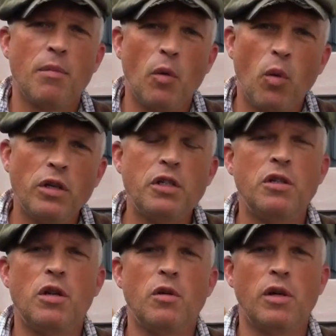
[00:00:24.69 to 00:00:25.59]
but once
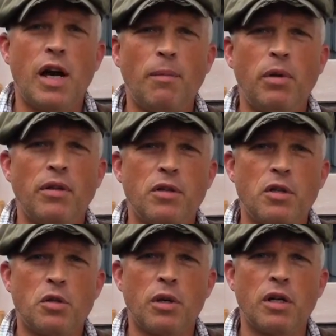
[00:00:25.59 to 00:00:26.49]
you know a couple of
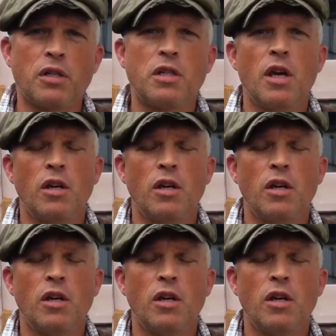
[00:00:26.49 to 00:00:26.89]
the tricks,